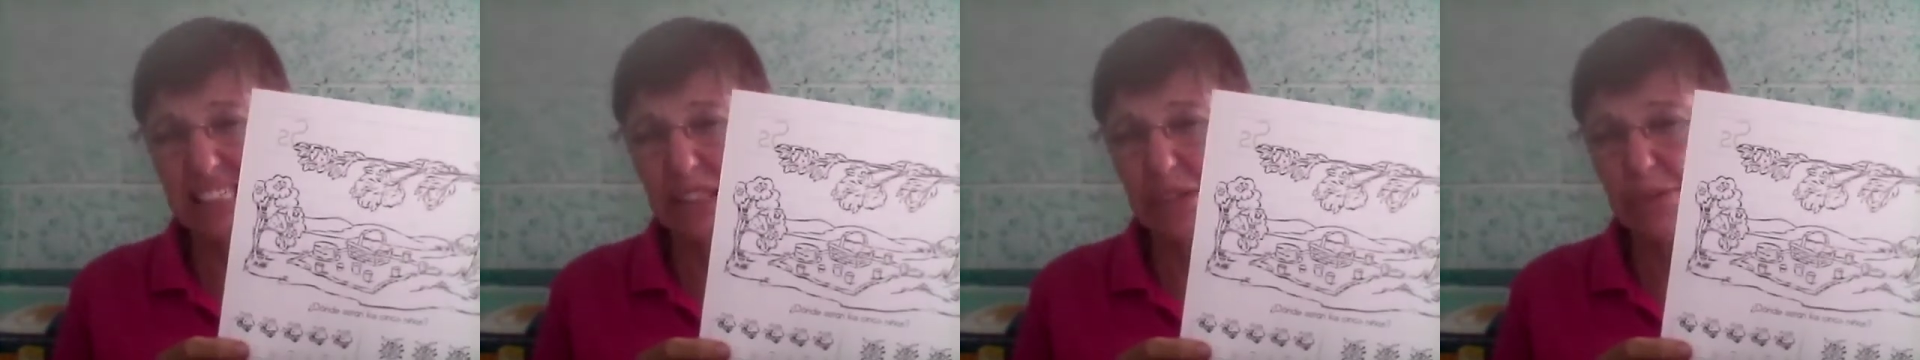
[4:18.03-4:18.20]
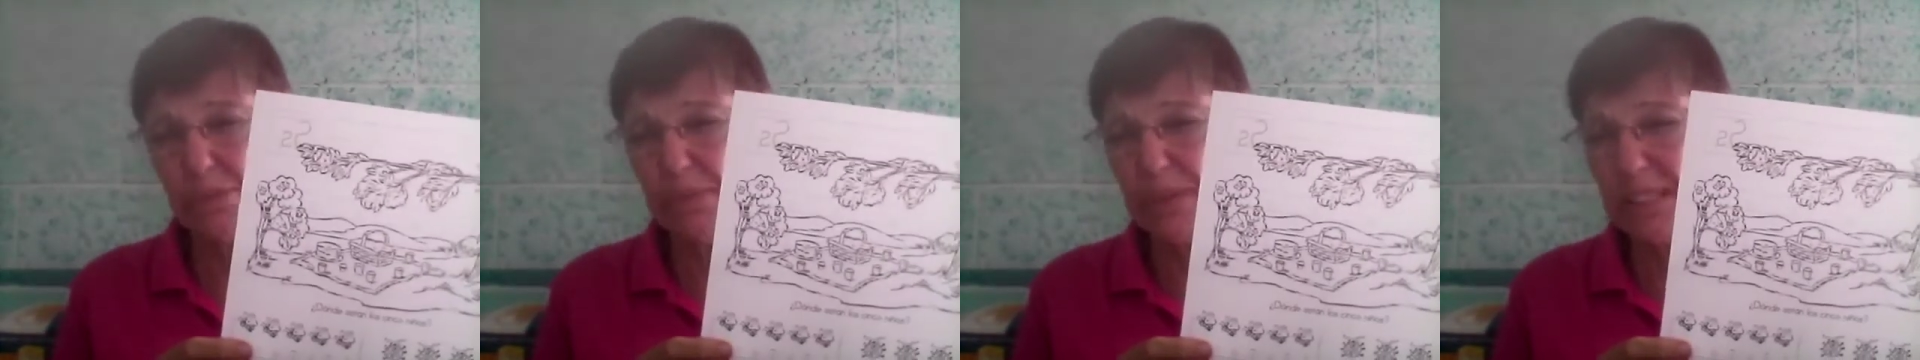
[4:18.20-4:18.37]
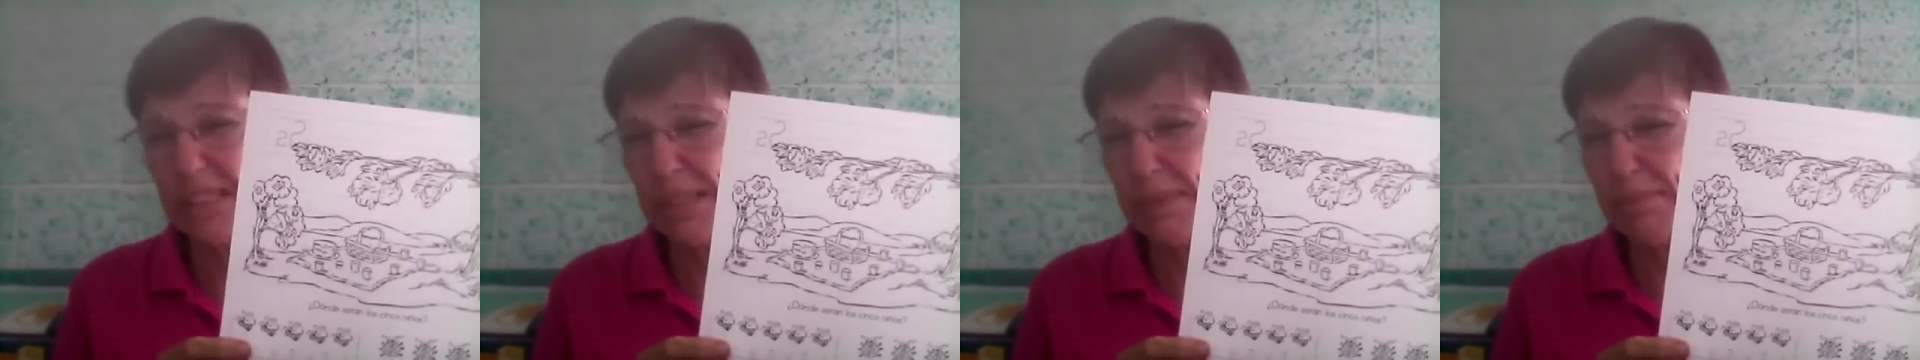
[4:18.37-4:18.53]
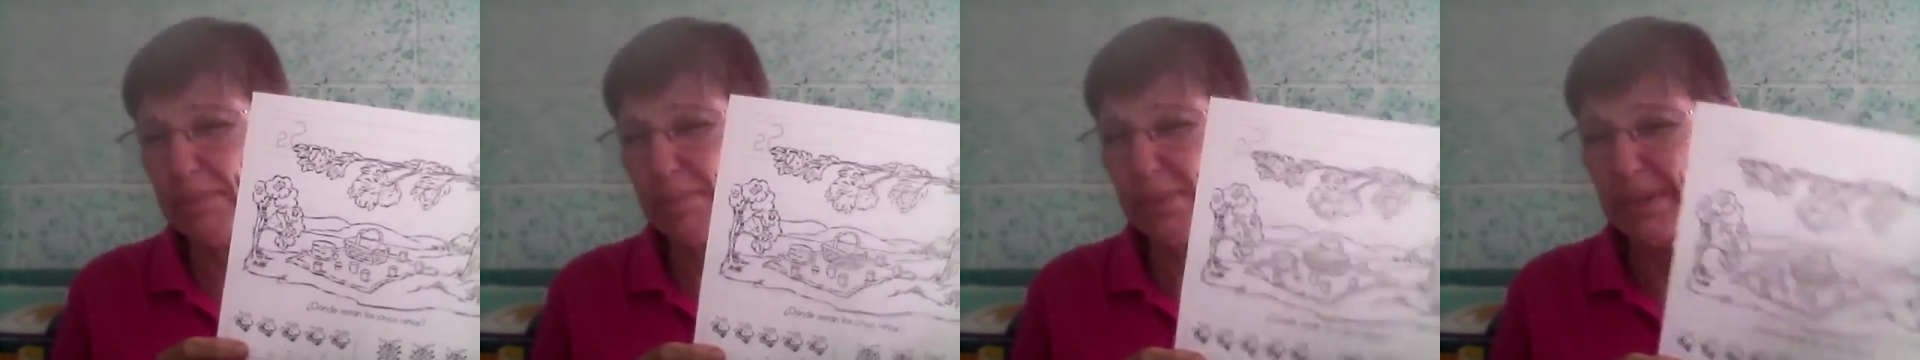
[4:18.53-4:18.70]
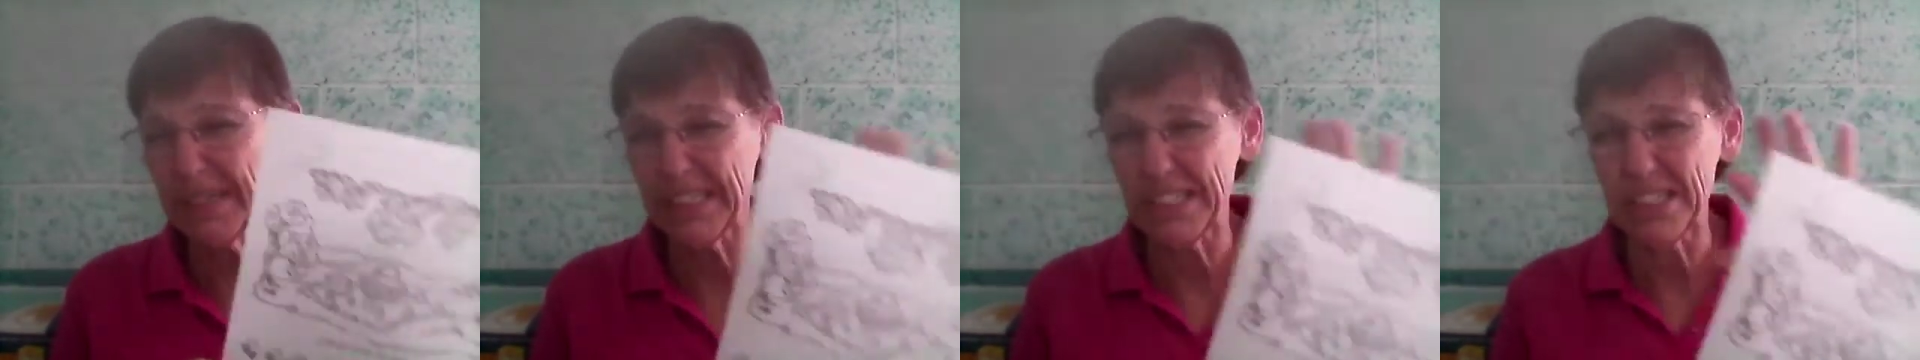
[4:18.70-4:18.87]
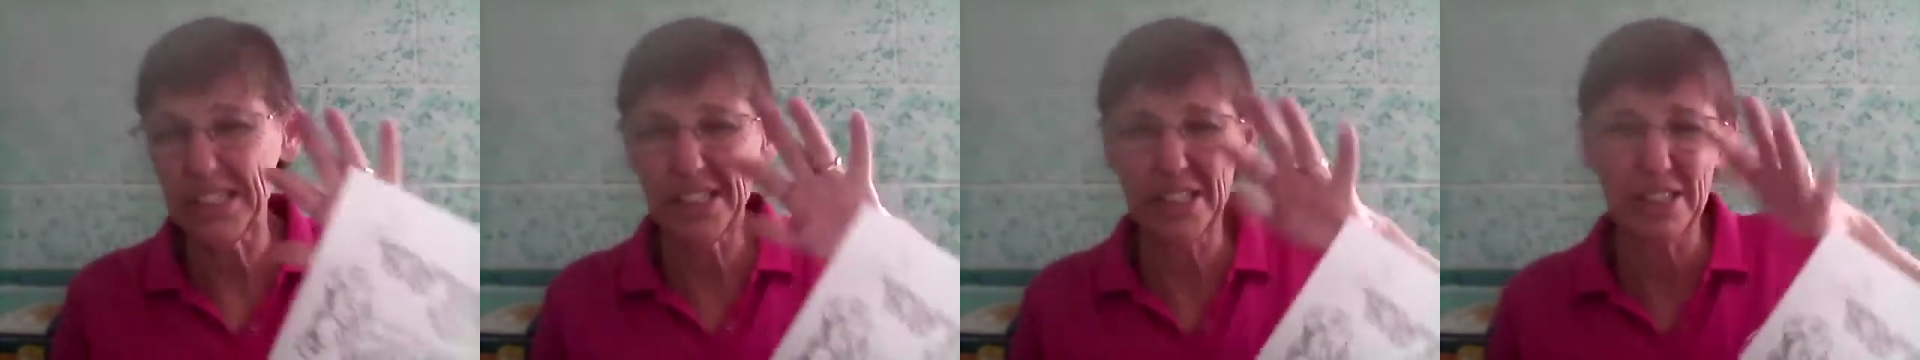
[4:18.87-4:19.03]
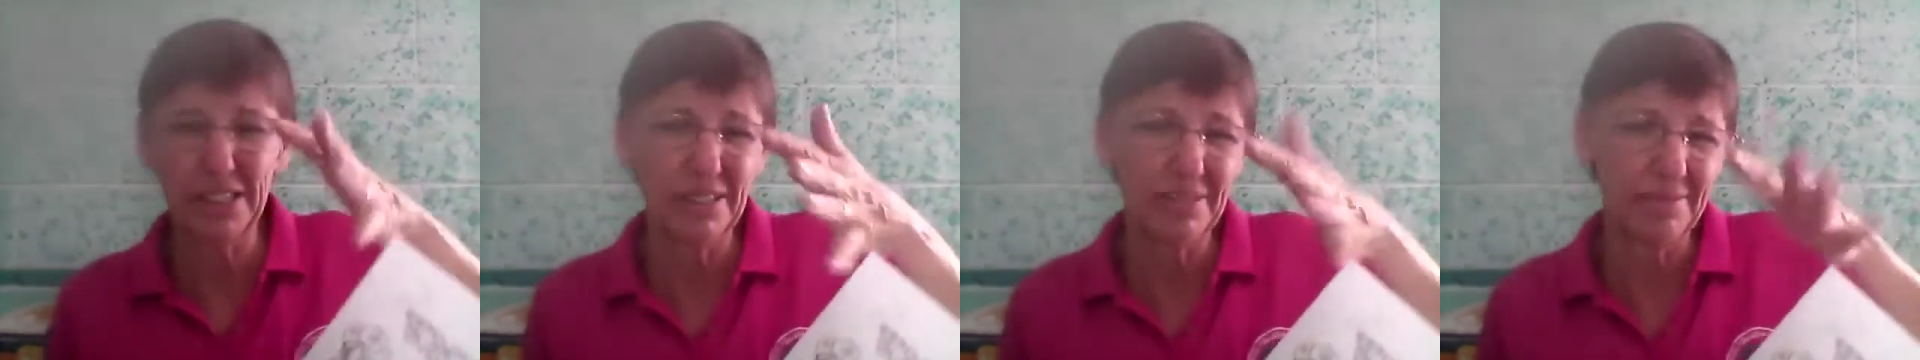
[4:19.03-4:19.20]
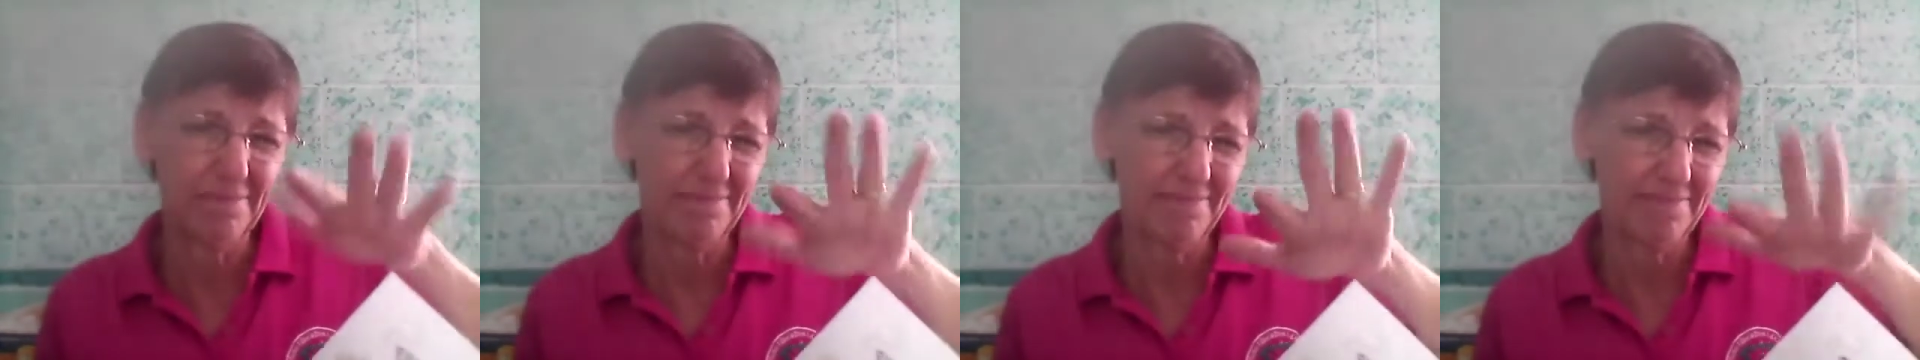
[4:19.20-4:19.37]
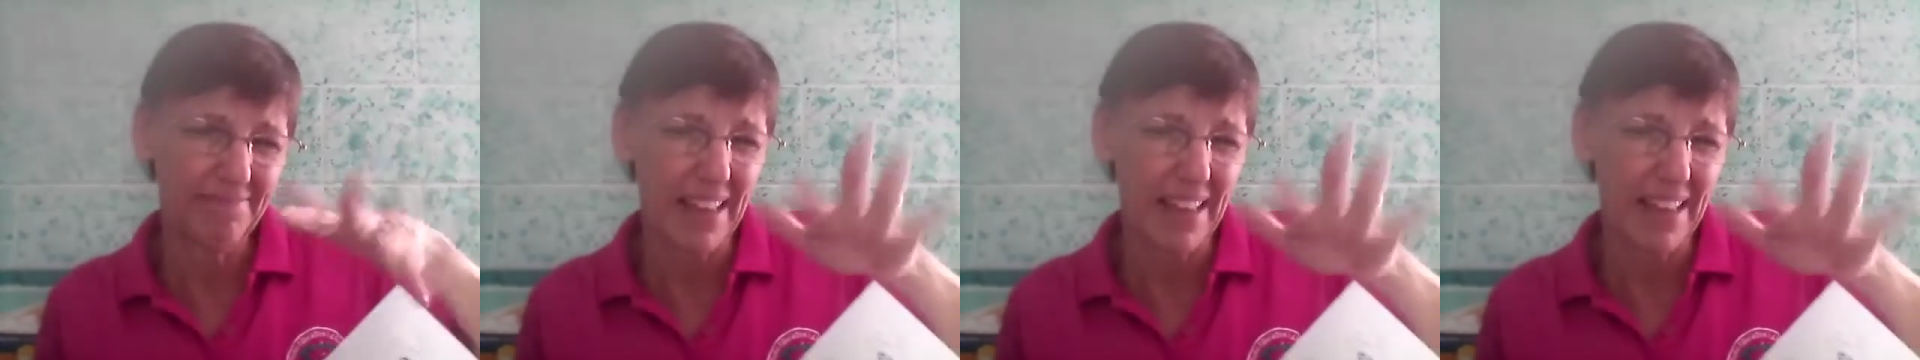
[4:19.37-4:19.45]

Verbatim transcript: with the printer.